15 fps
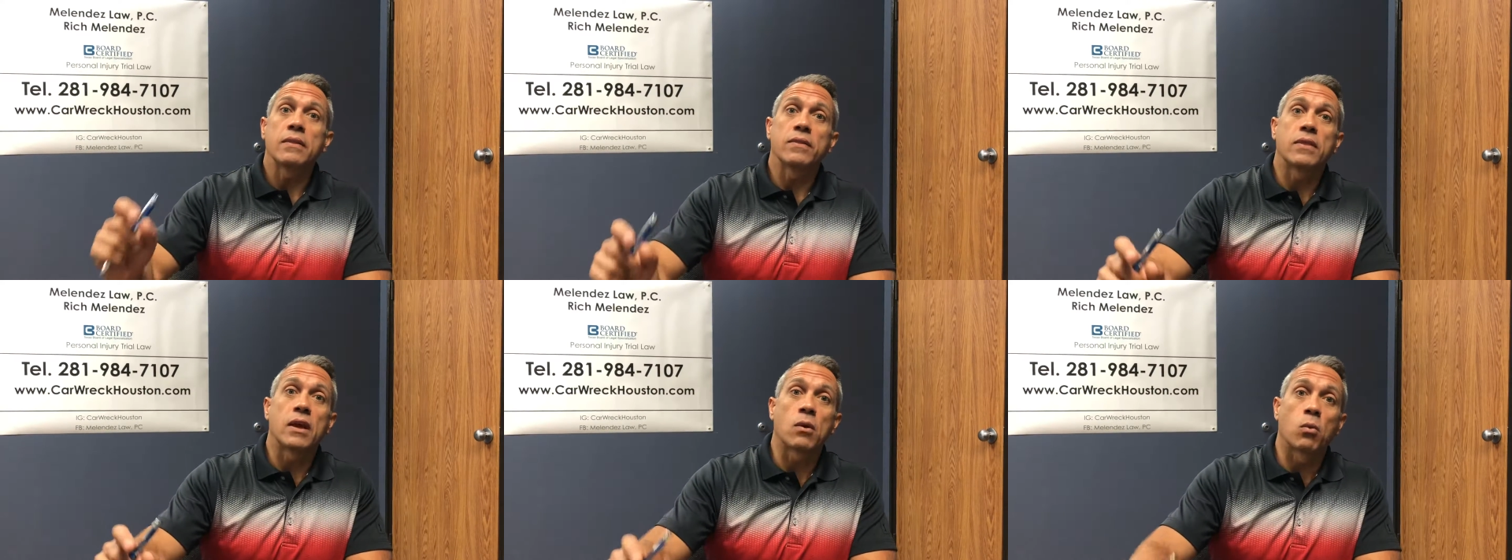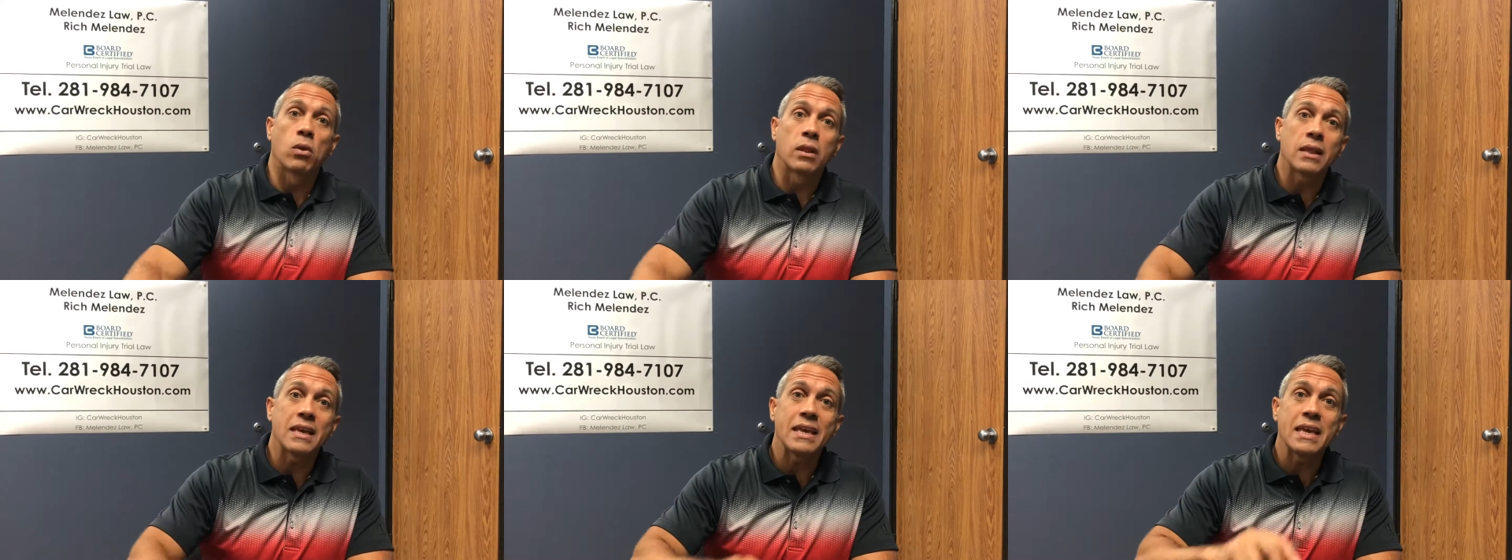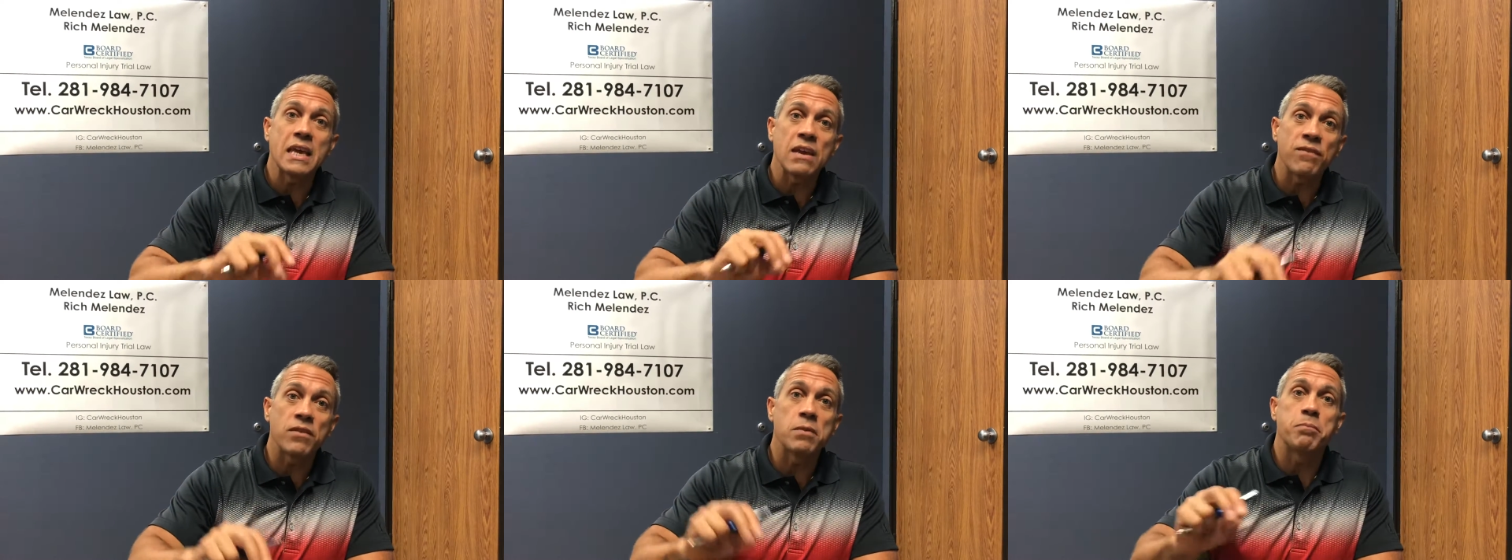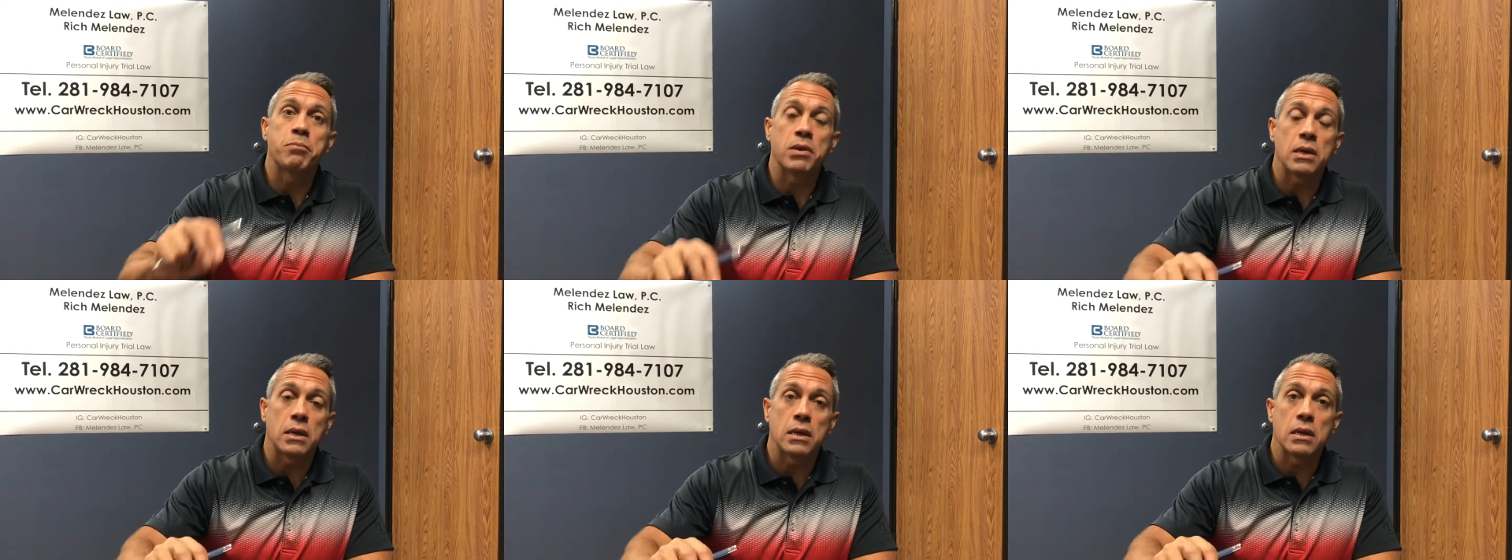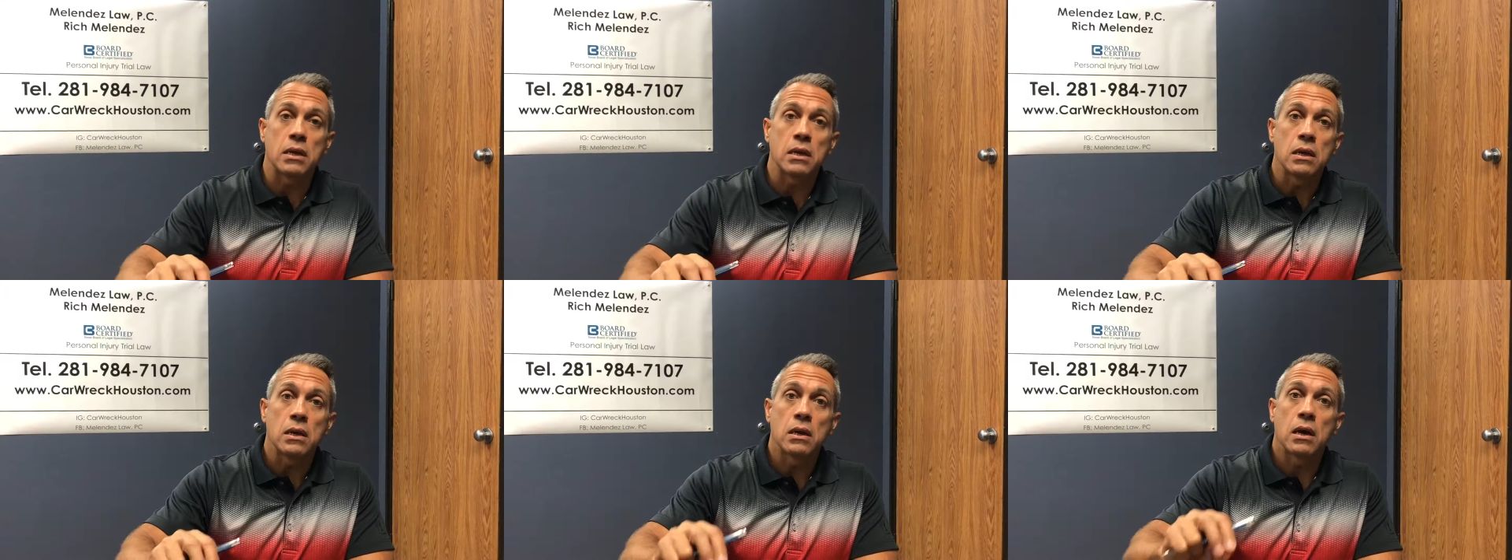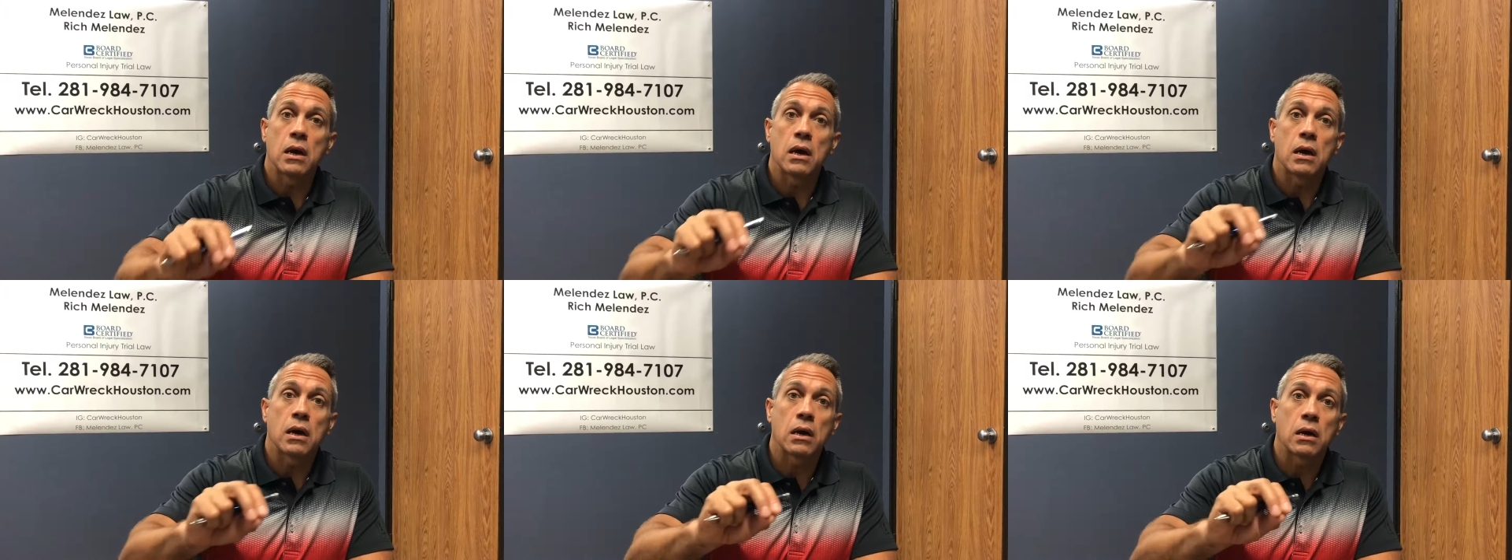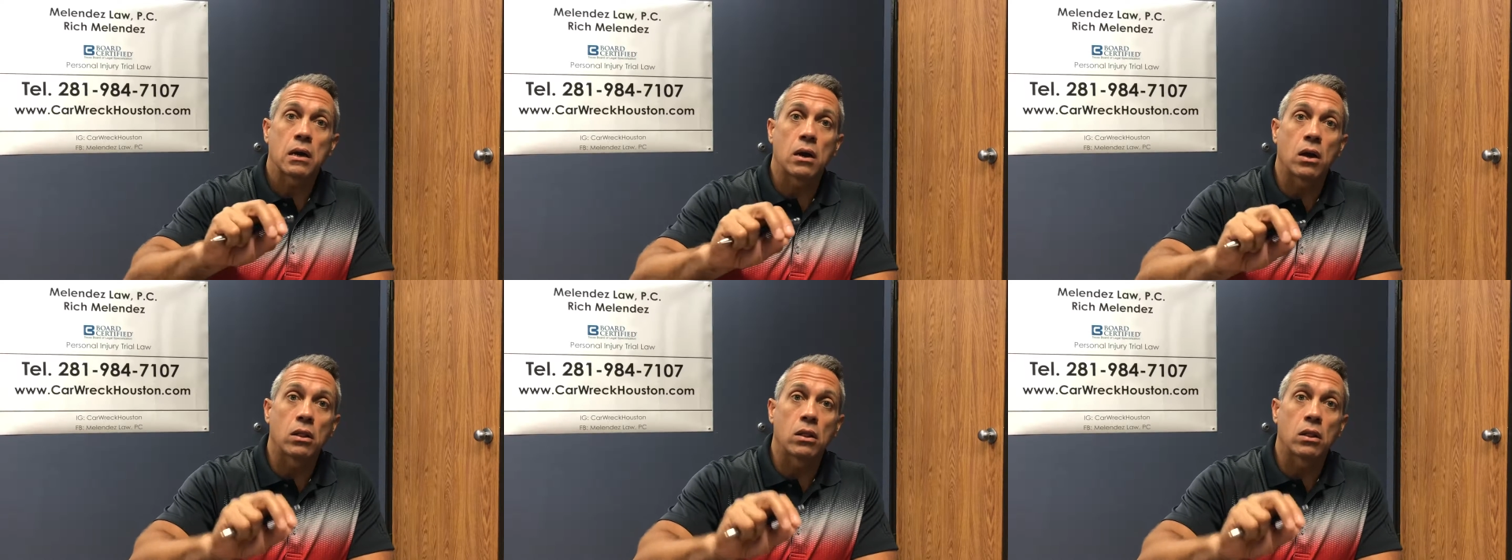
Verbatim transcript: there will even be uh,